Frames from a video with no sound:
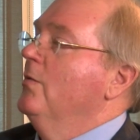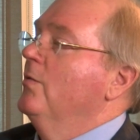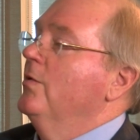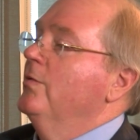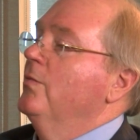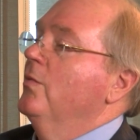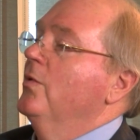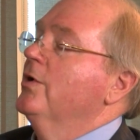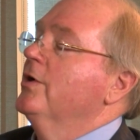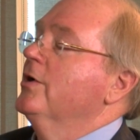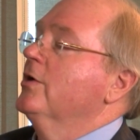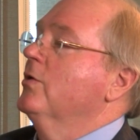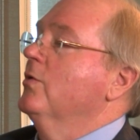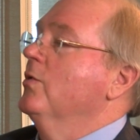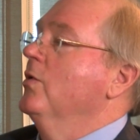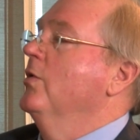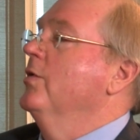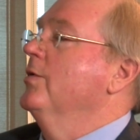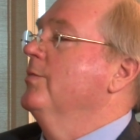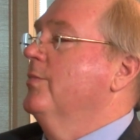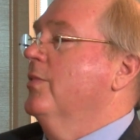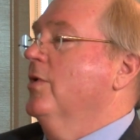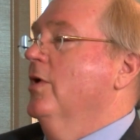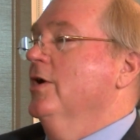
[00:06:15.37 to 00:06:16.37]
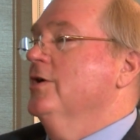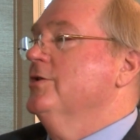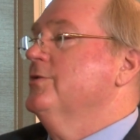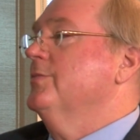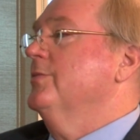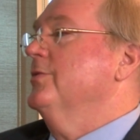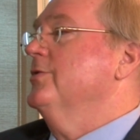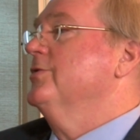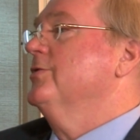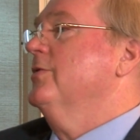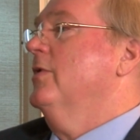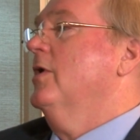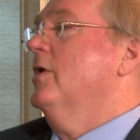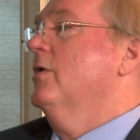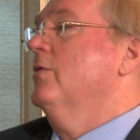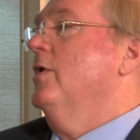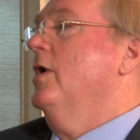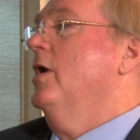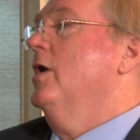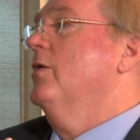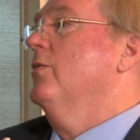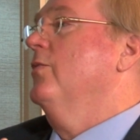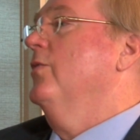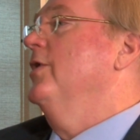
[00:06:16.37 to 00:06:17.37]
We want to grow and prosper, so
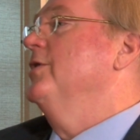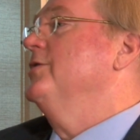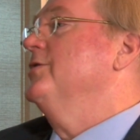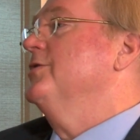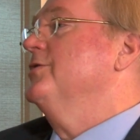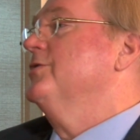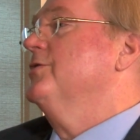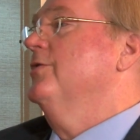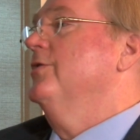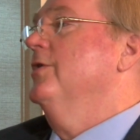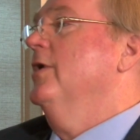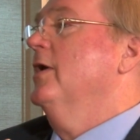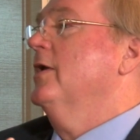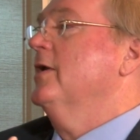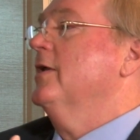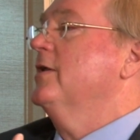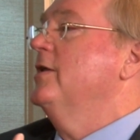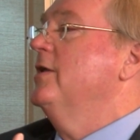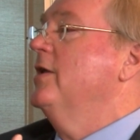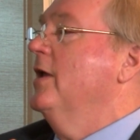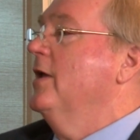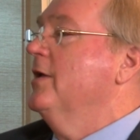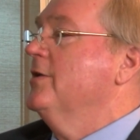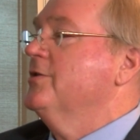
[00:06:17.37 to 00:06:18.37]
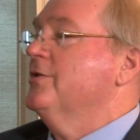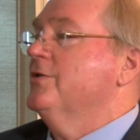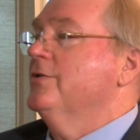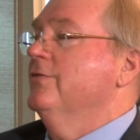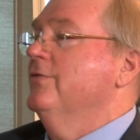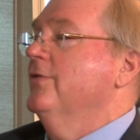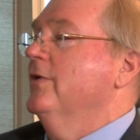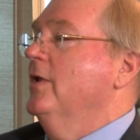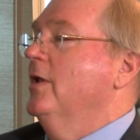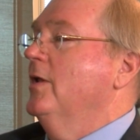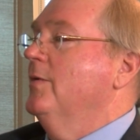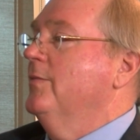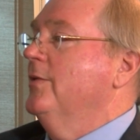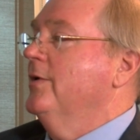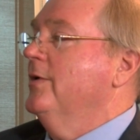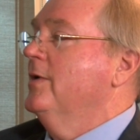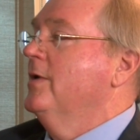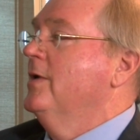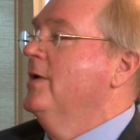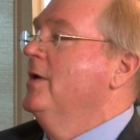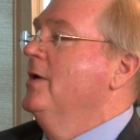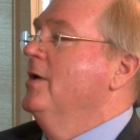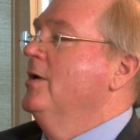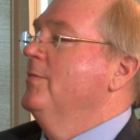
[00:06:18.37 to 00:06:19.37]
our residents are not against development,
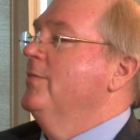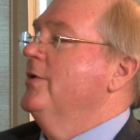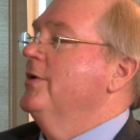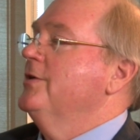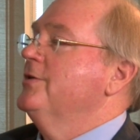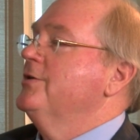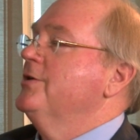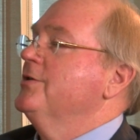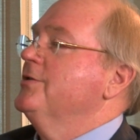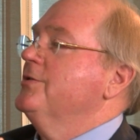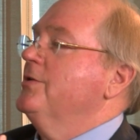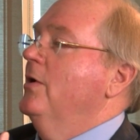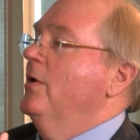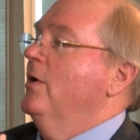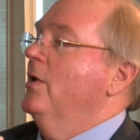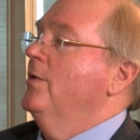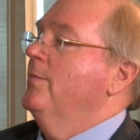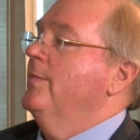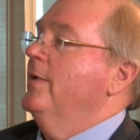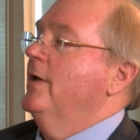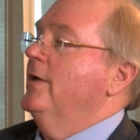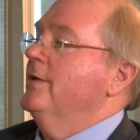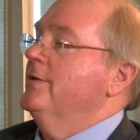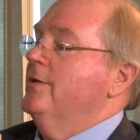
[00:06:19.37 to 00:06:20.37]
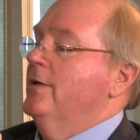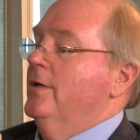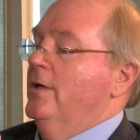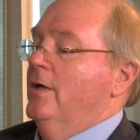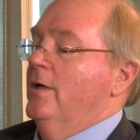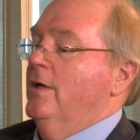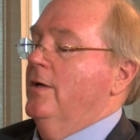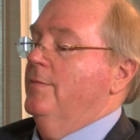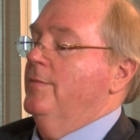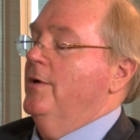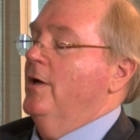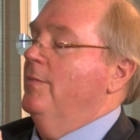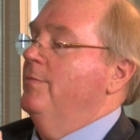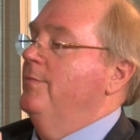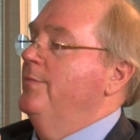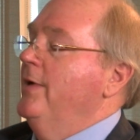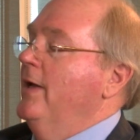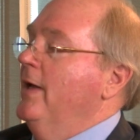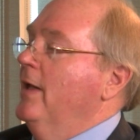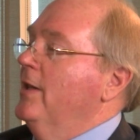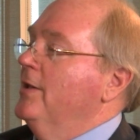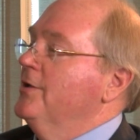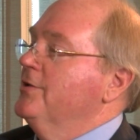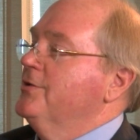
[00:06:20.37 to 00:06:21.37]
but it's just all about a
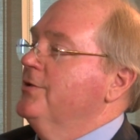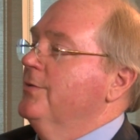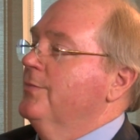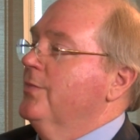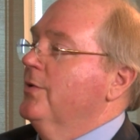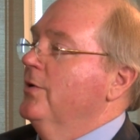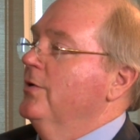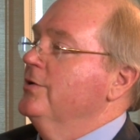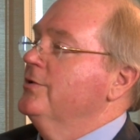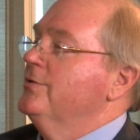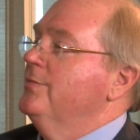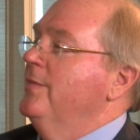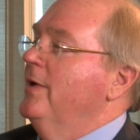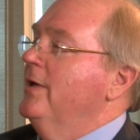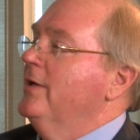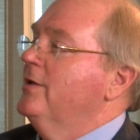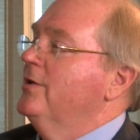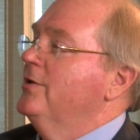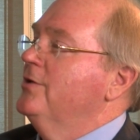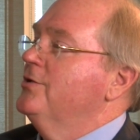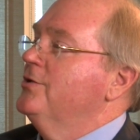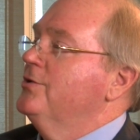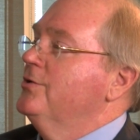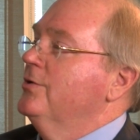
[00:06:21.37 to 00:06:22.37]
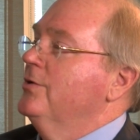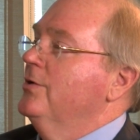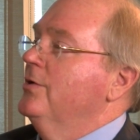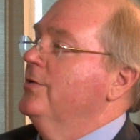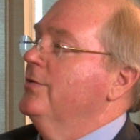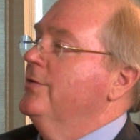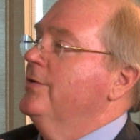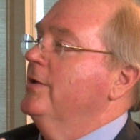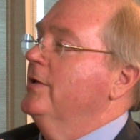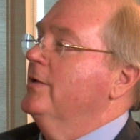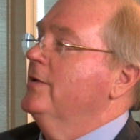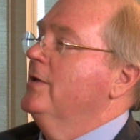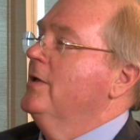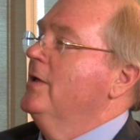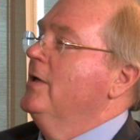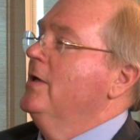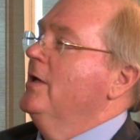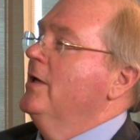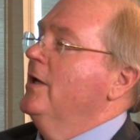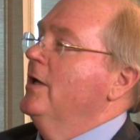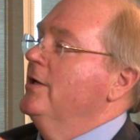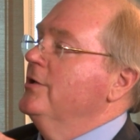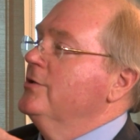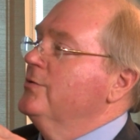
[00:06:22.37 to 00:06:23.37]
balanced approach, making sure that
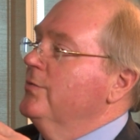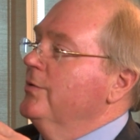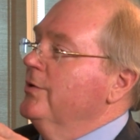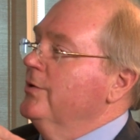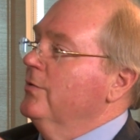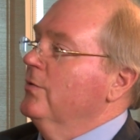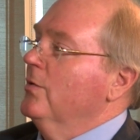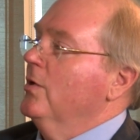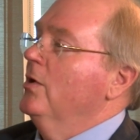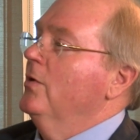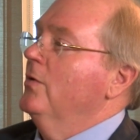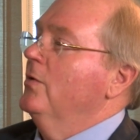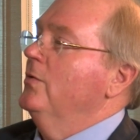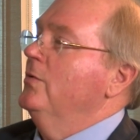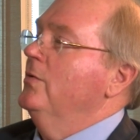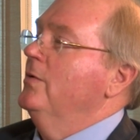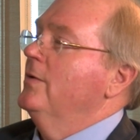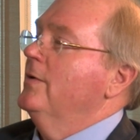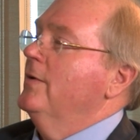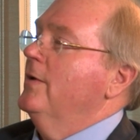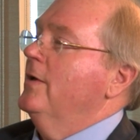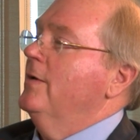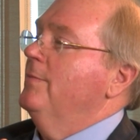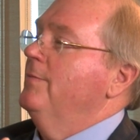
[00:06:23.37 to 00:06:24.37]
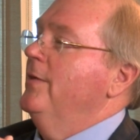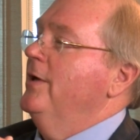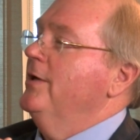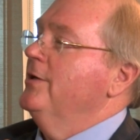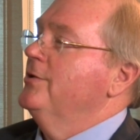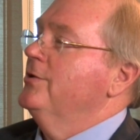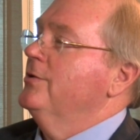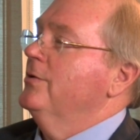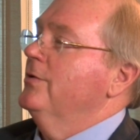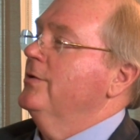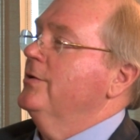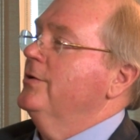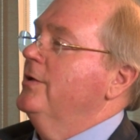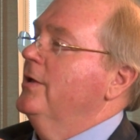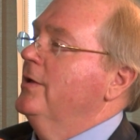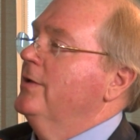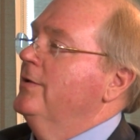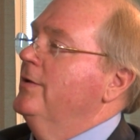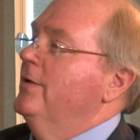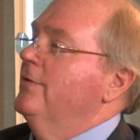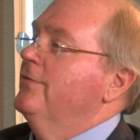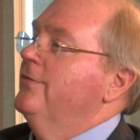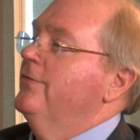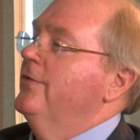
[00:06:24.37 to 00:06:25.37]
as we grow, make sure it
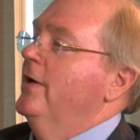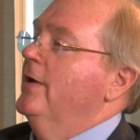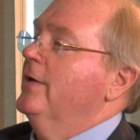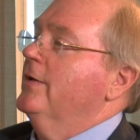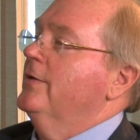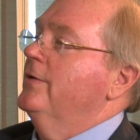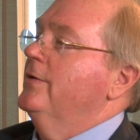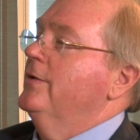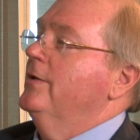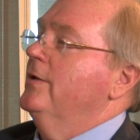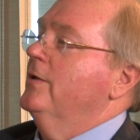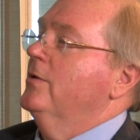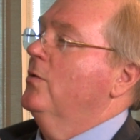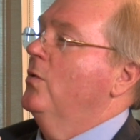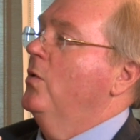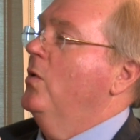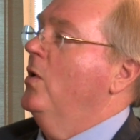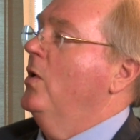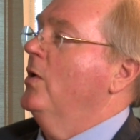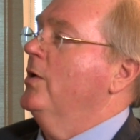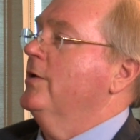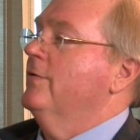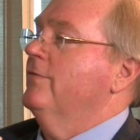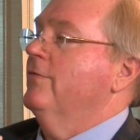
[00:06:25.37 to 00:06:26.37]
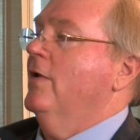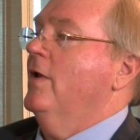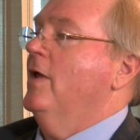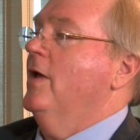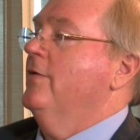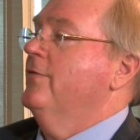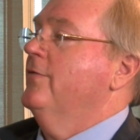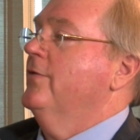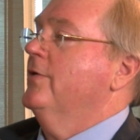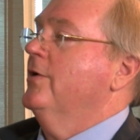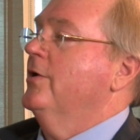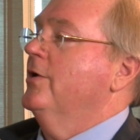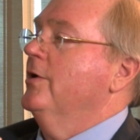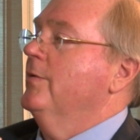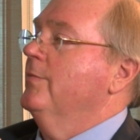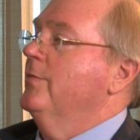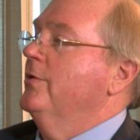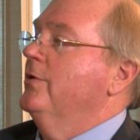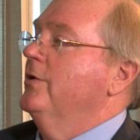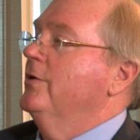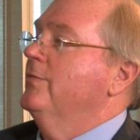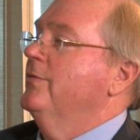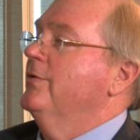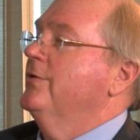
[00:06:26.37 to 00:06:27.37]
doesn't affect the quality of life in our
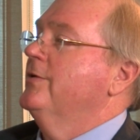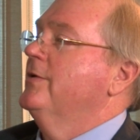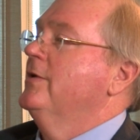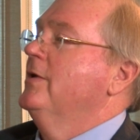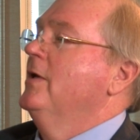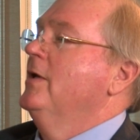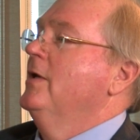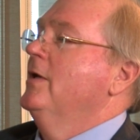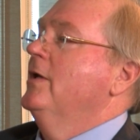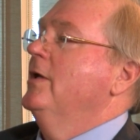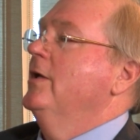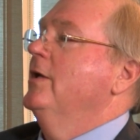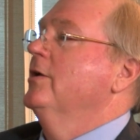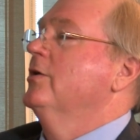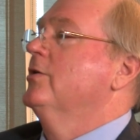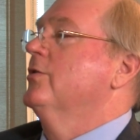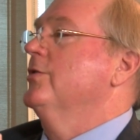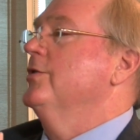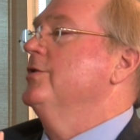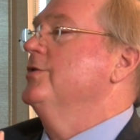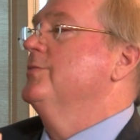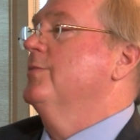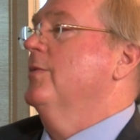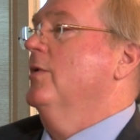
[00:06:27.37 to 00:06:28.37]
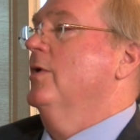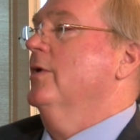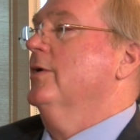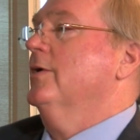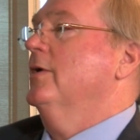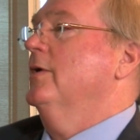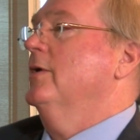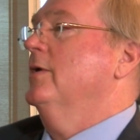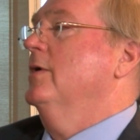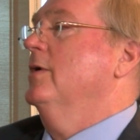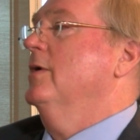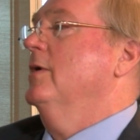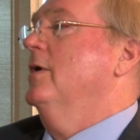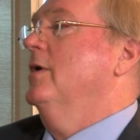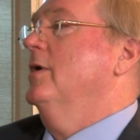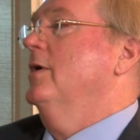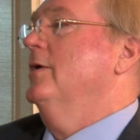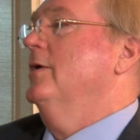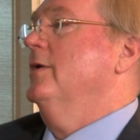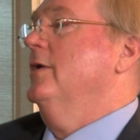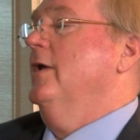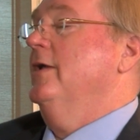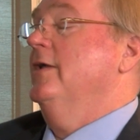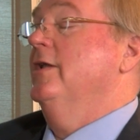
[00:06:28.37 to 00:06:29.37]
neighborhood with increased parking,
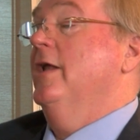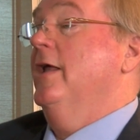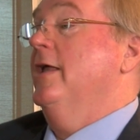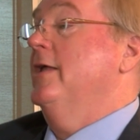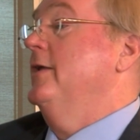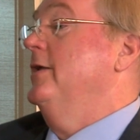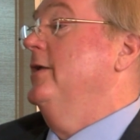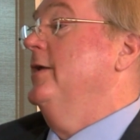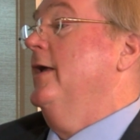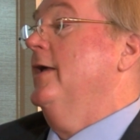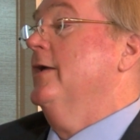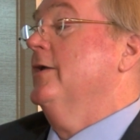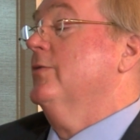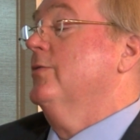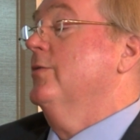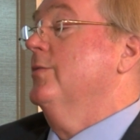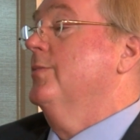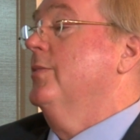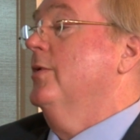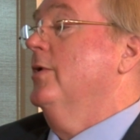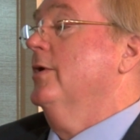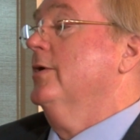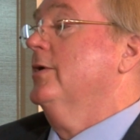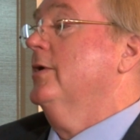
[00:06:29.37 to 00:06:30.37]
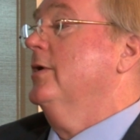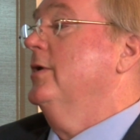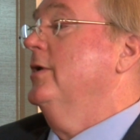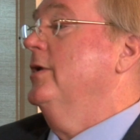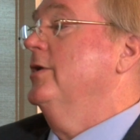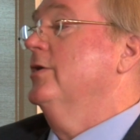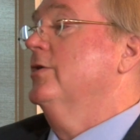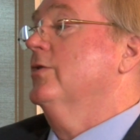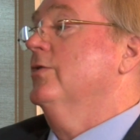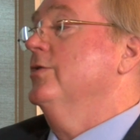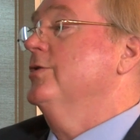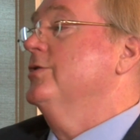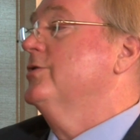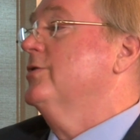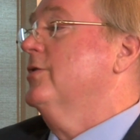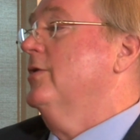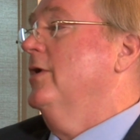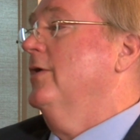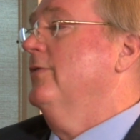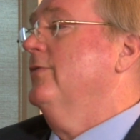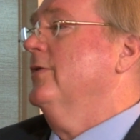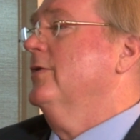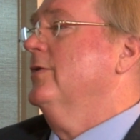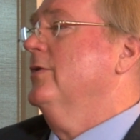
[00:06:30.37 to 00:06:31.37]
inadequate parking, and increased
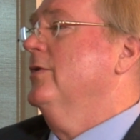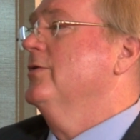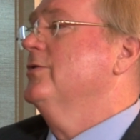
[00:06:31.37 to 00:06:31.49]
traffic.